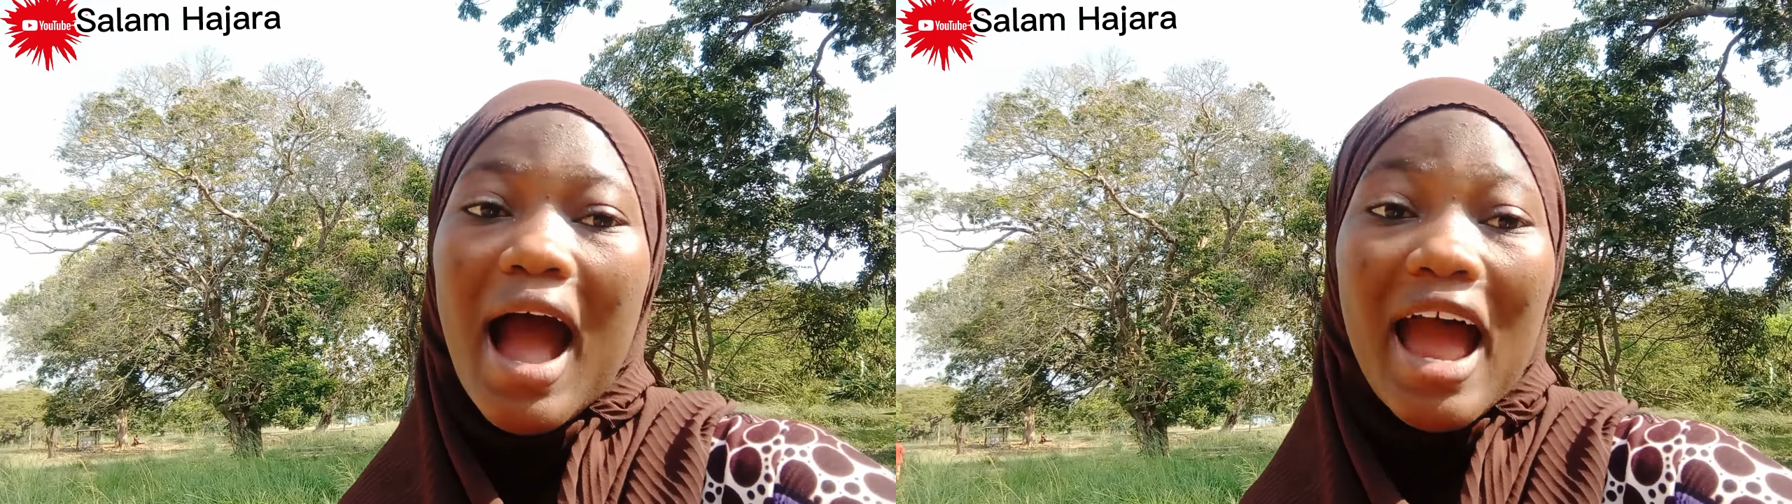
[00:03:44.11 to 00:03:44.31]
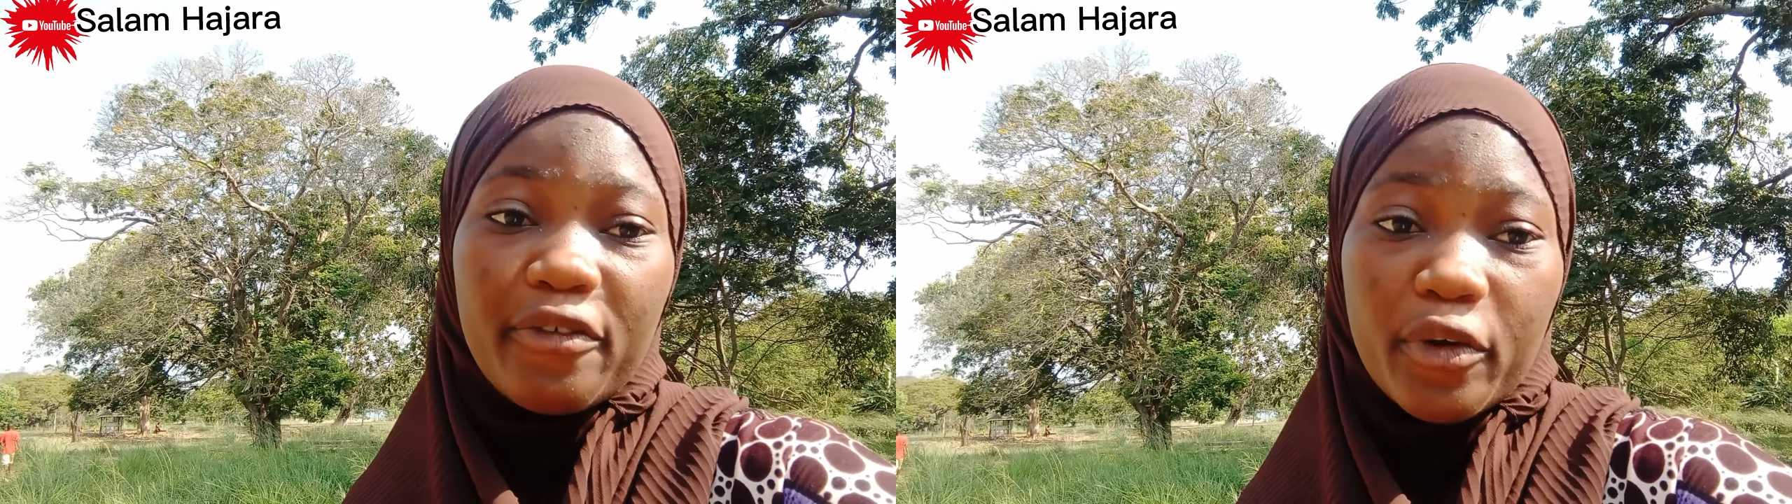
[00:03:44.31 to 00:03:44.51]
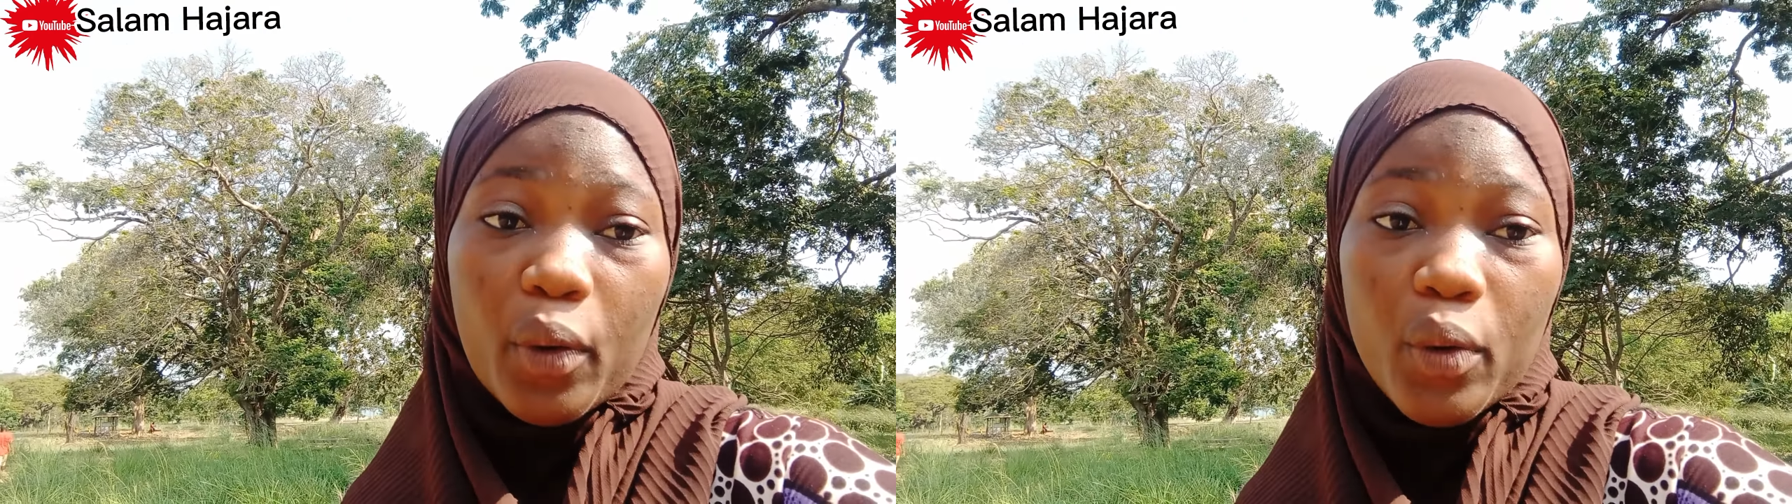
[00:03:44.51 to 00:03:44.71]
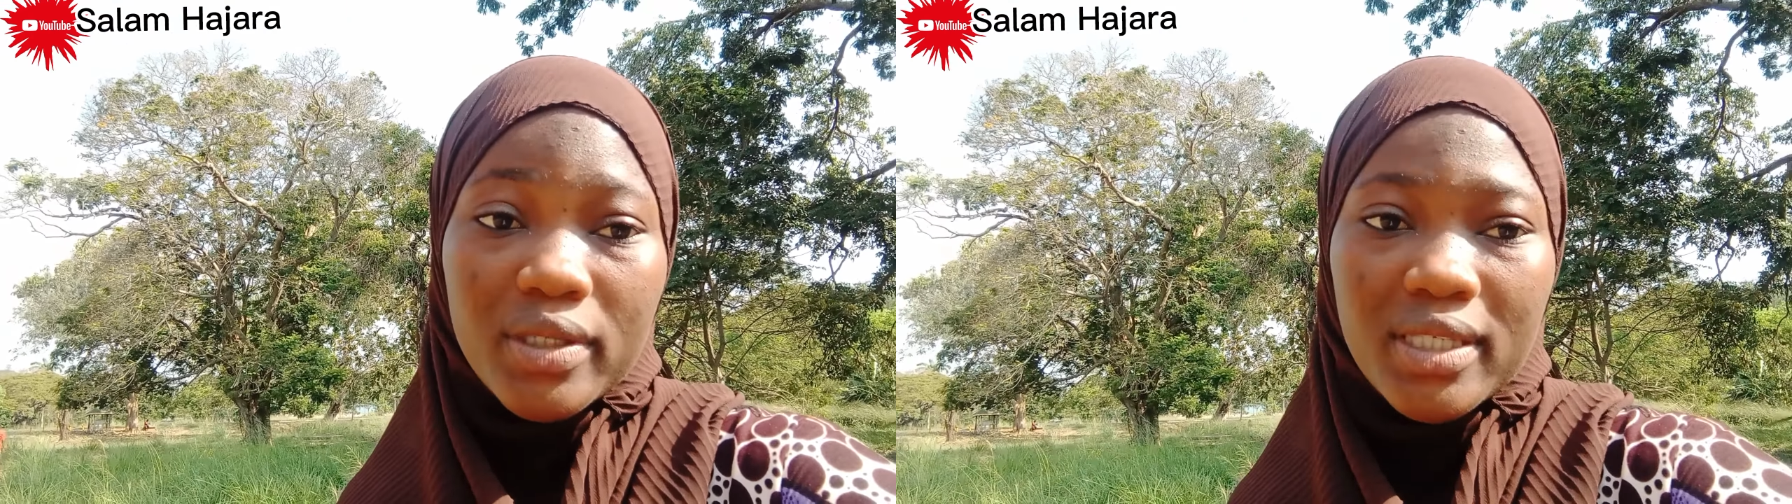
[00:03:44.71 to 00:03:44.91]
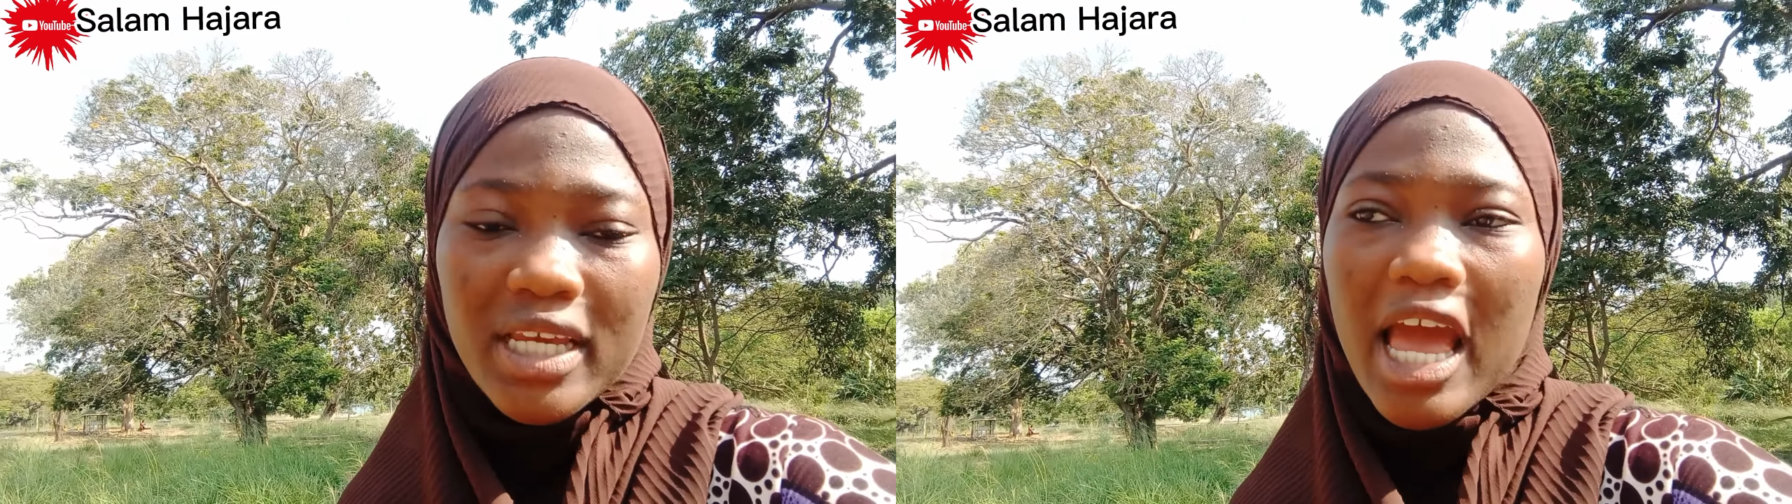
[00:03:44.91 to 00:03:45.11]
Ivory
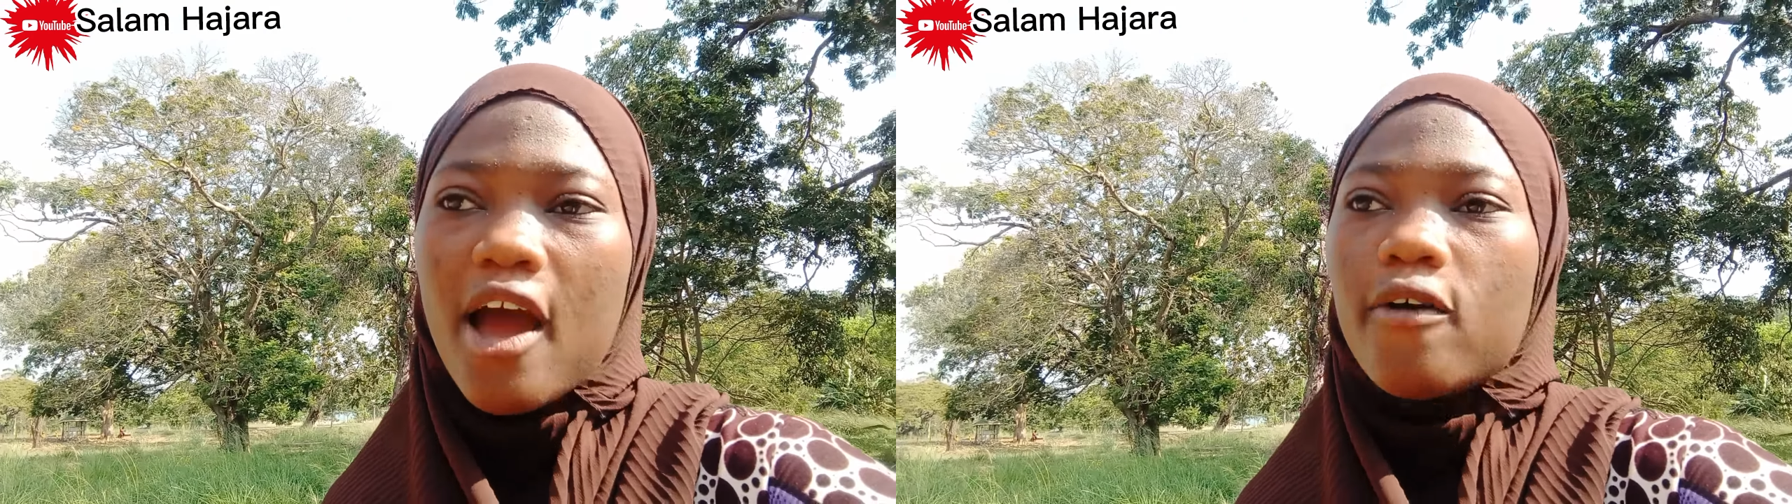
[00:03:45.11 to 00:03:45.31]
Coast.